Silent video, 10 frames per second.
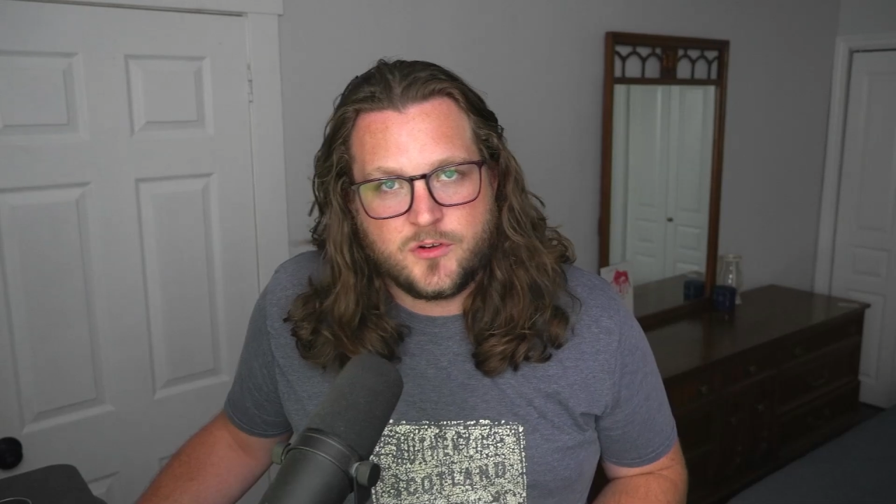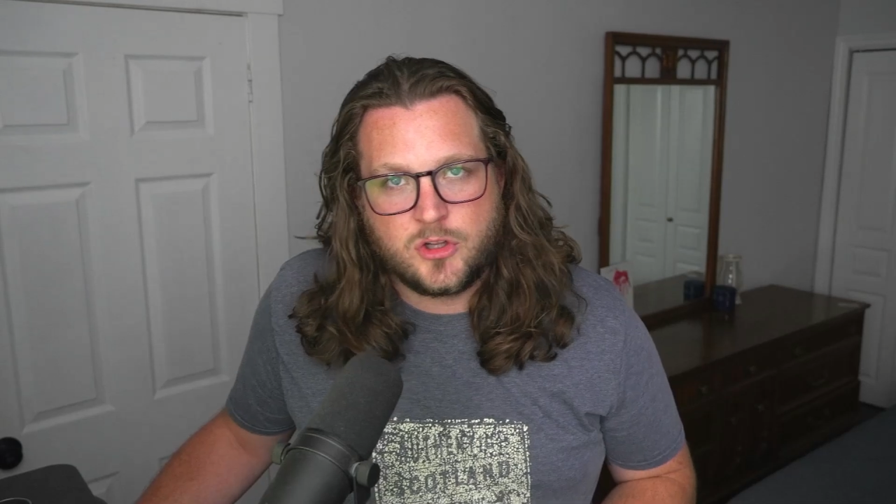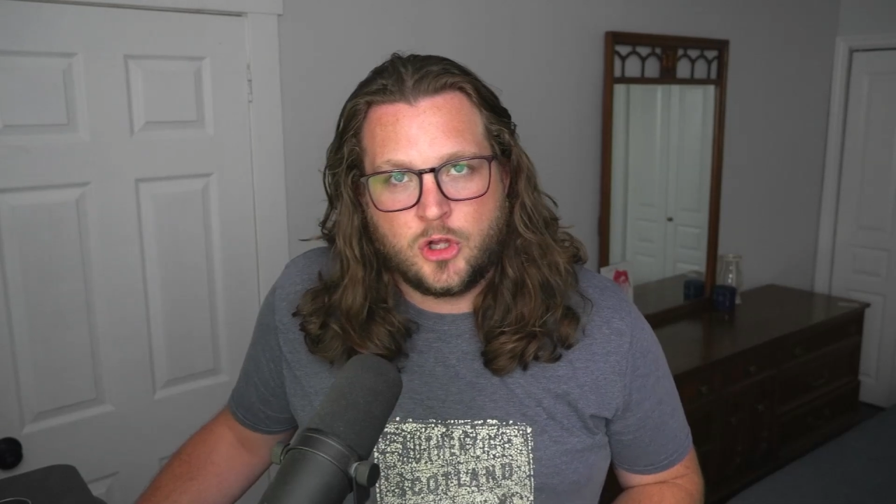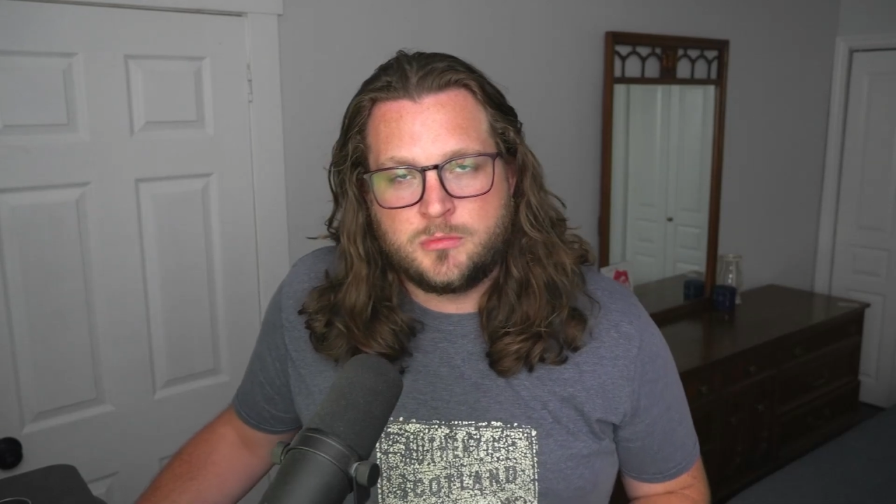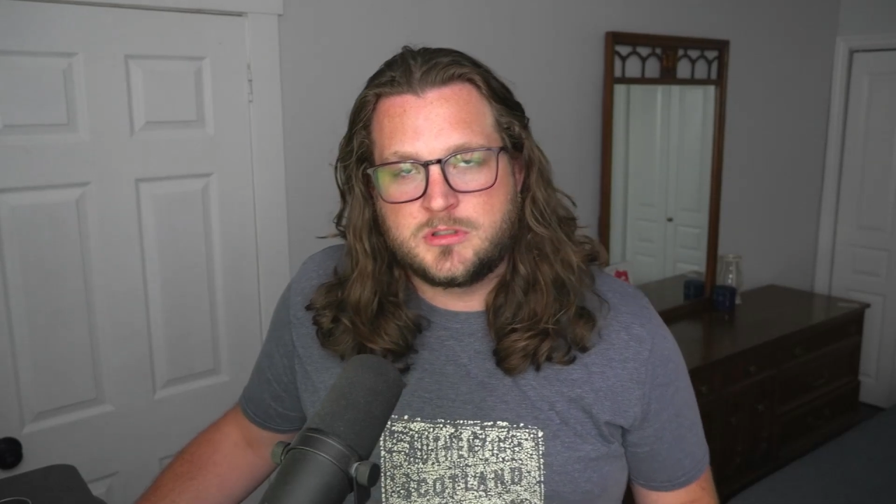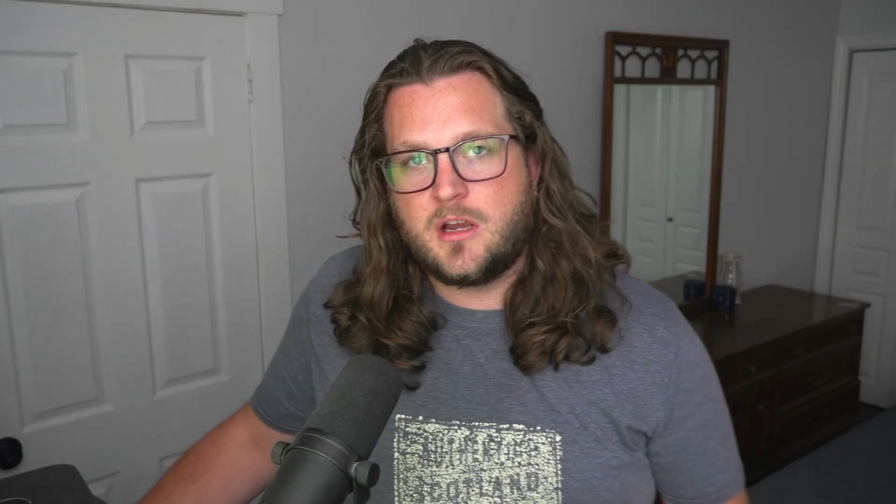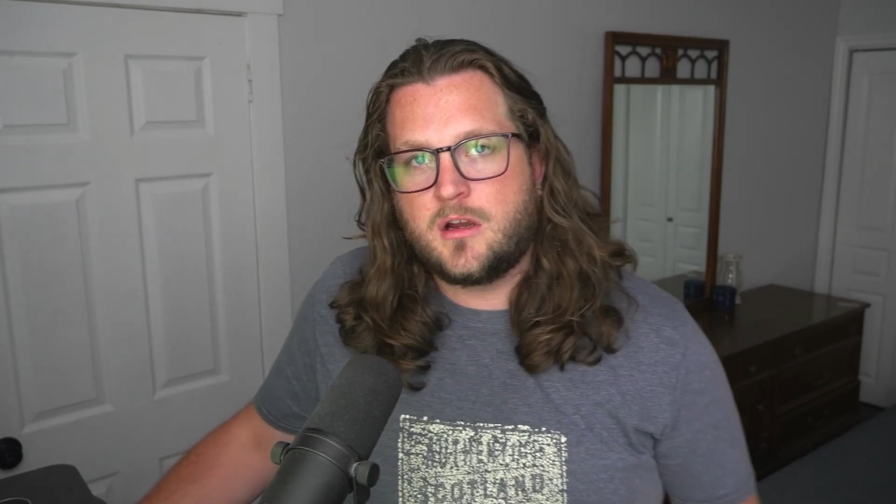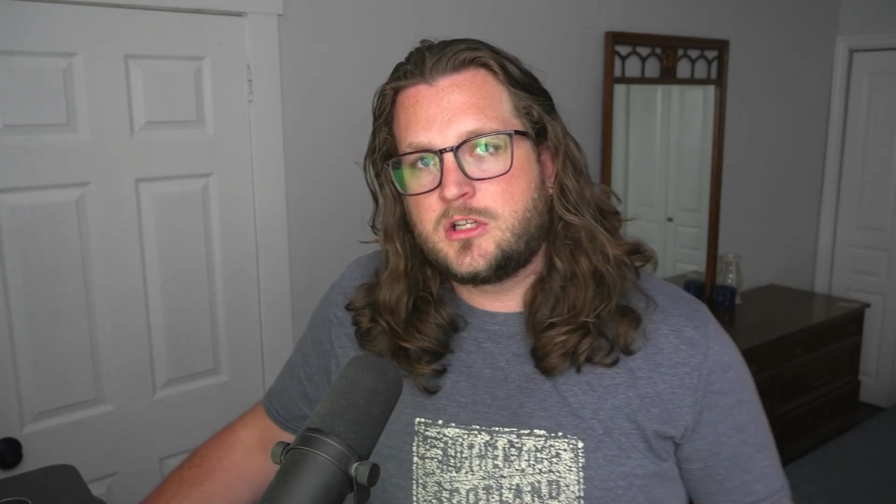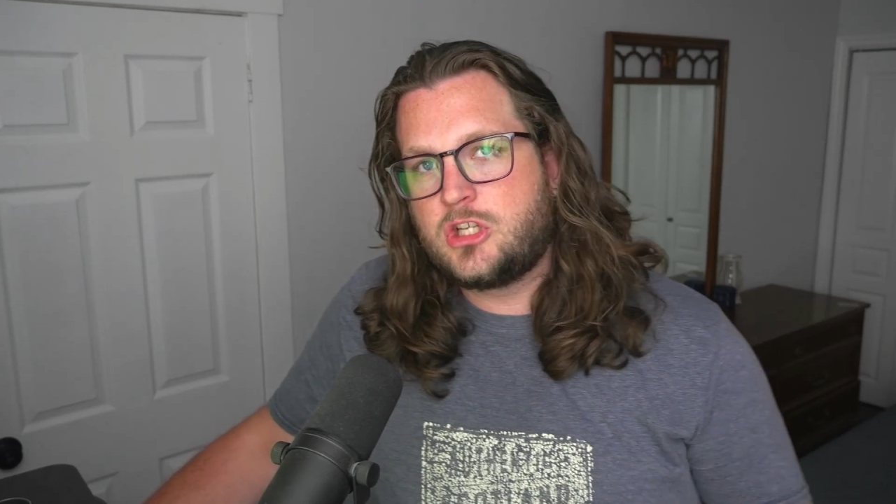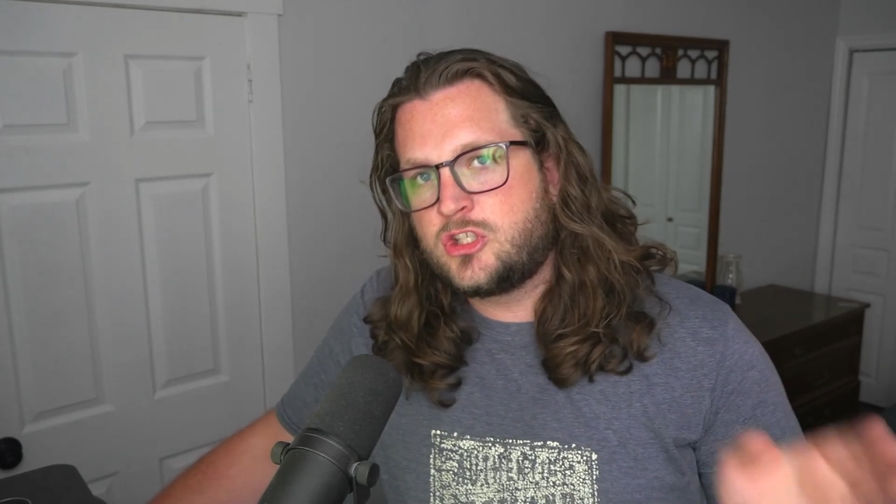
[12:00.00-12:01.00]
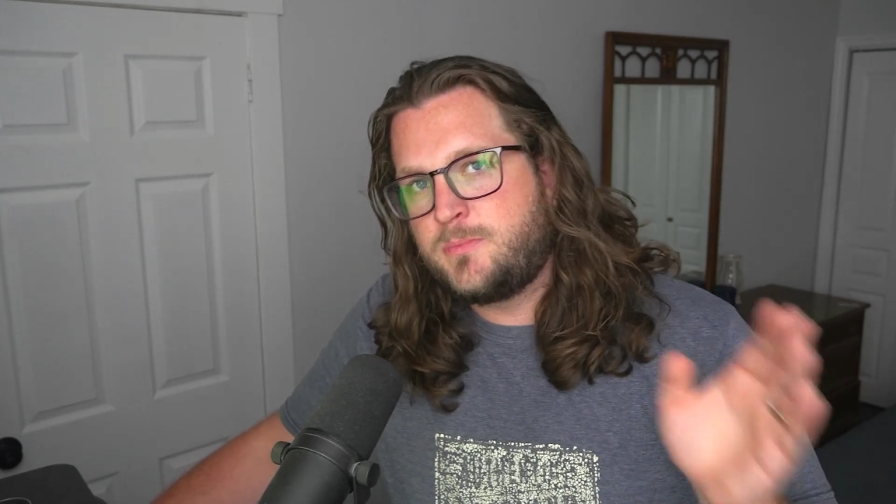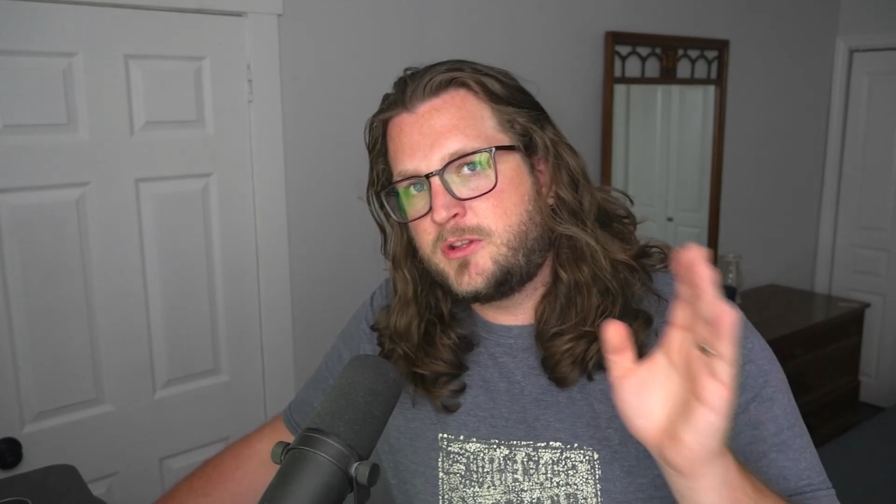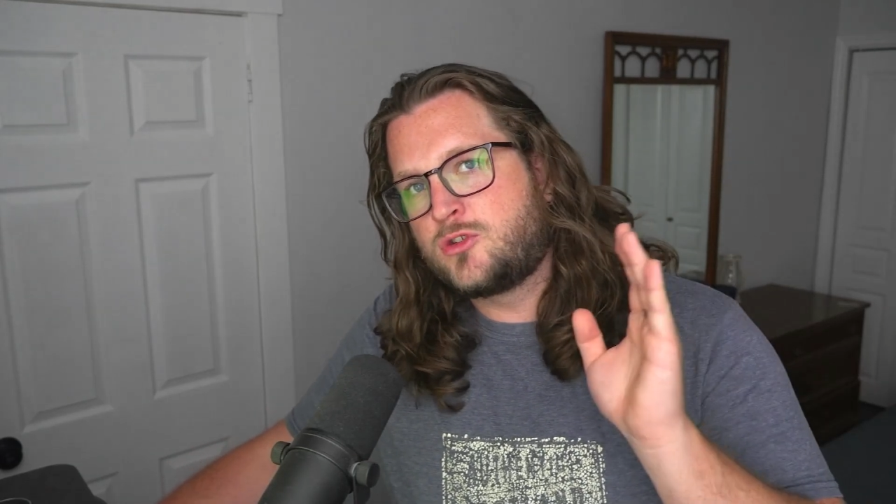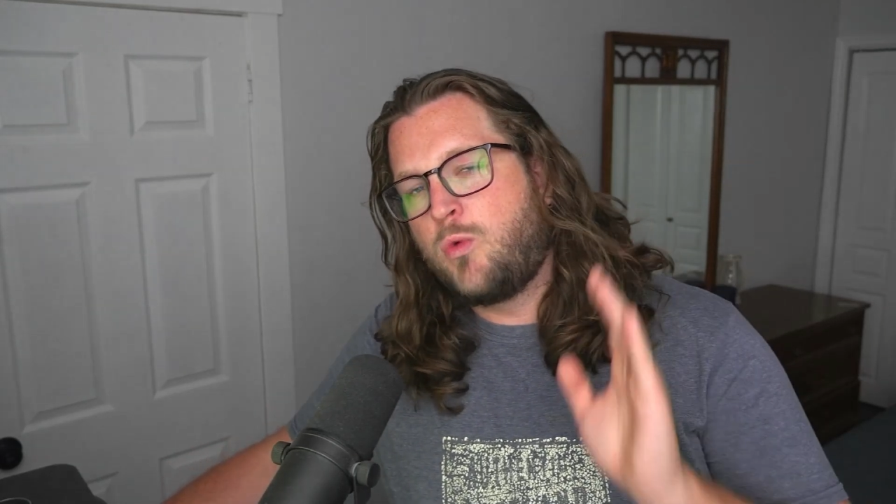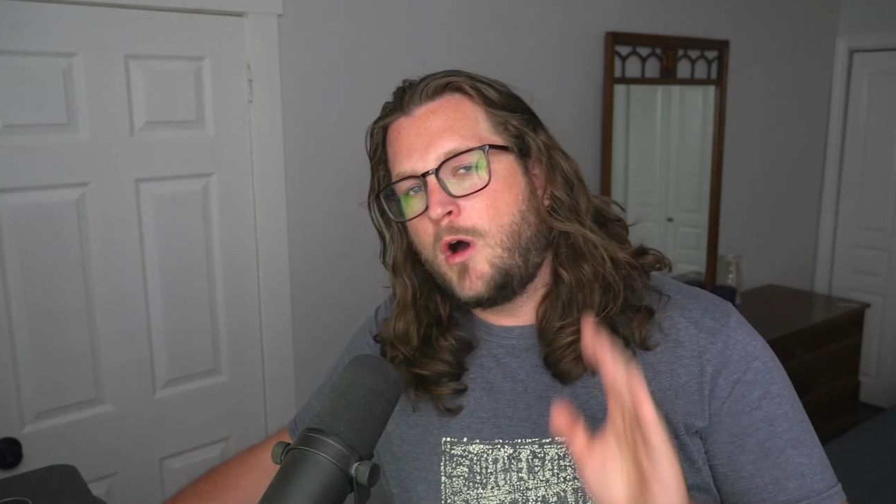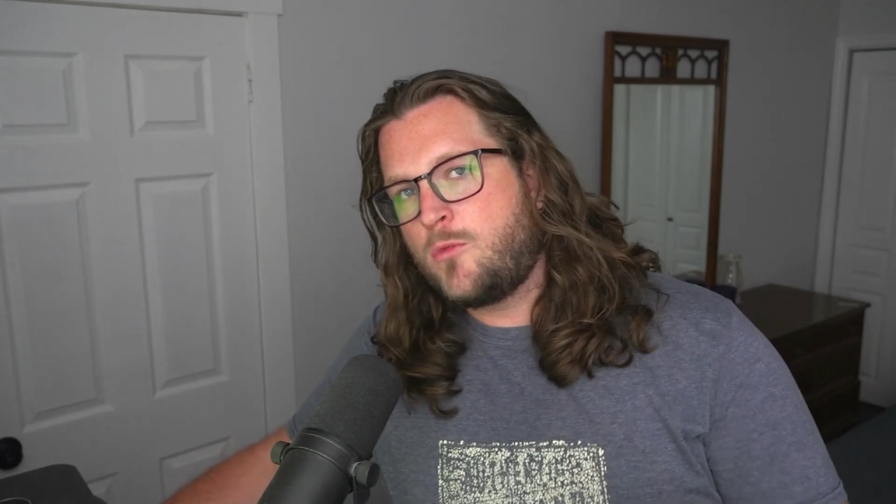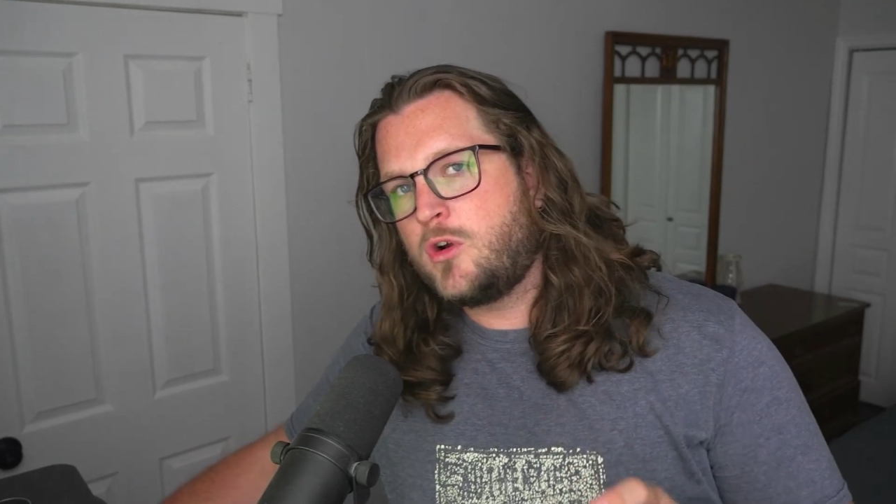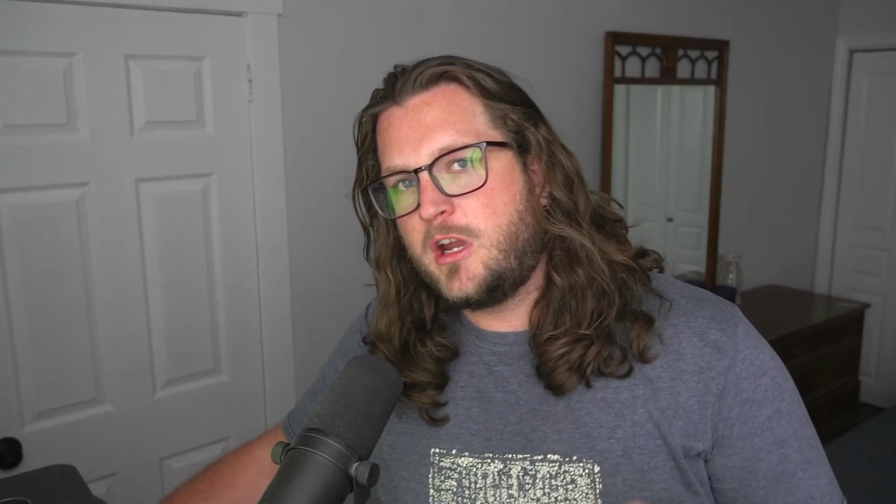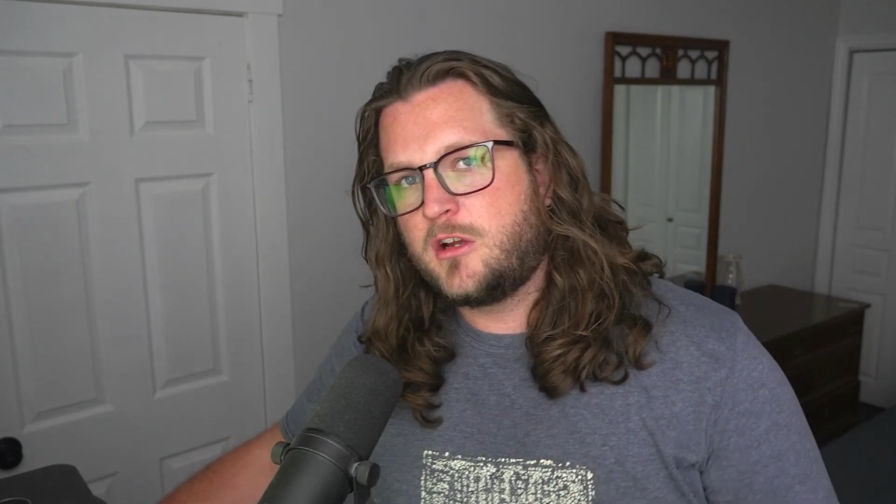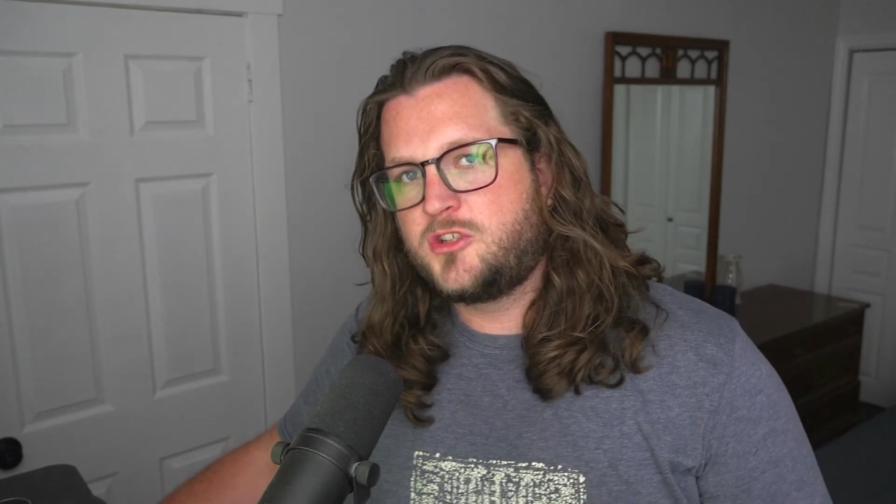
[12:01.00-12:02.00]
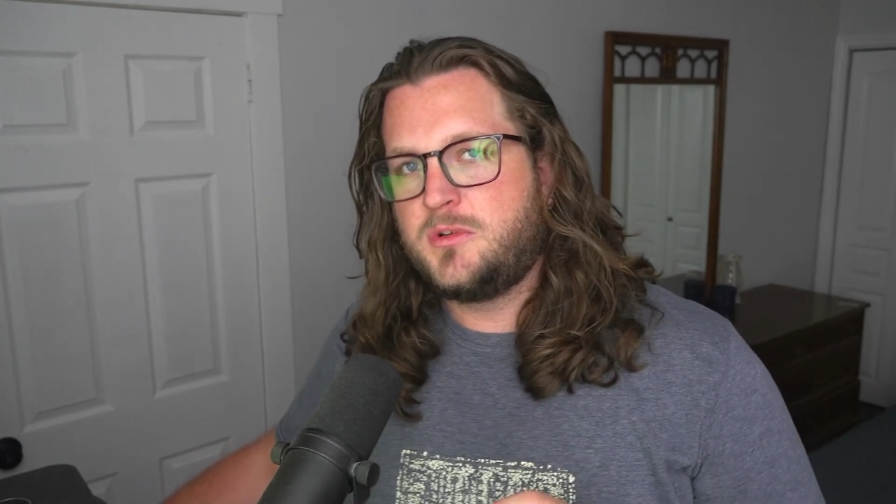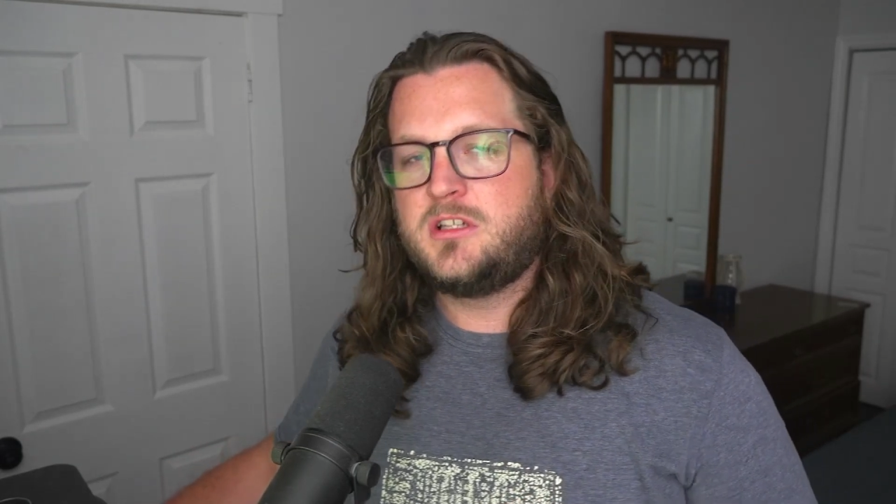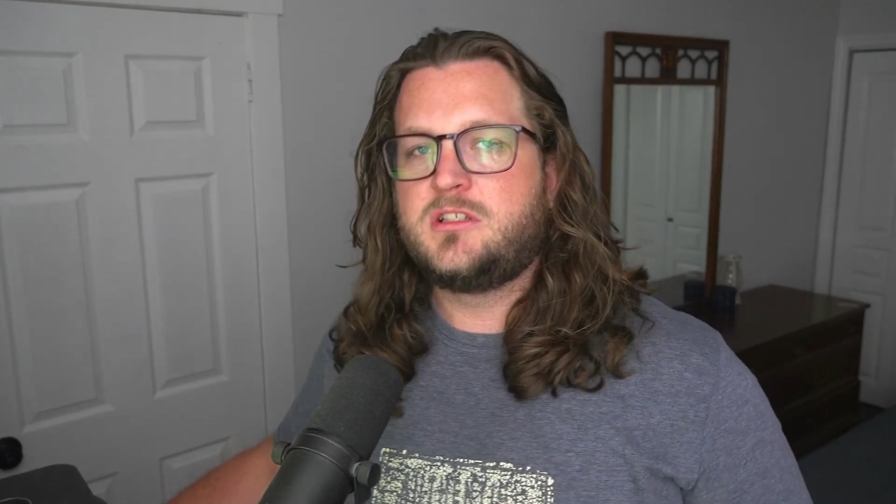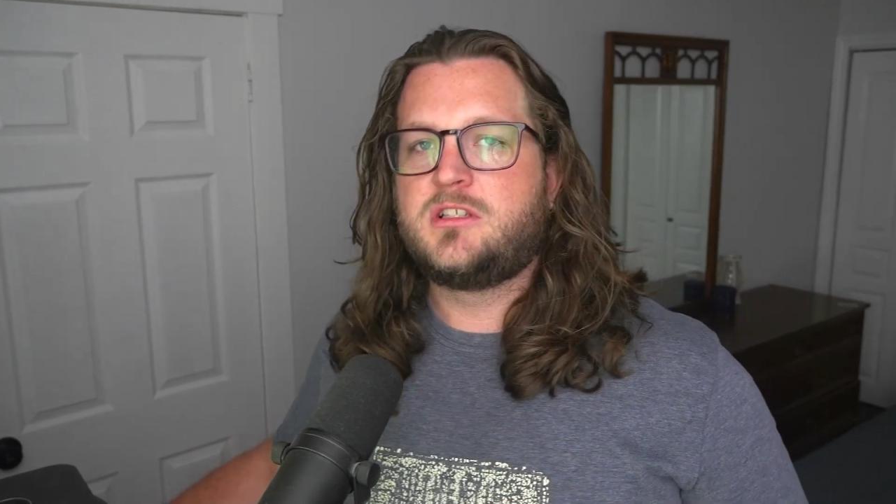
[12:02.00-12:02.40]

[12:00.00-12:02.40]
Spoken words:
global characters, but there's one more character we need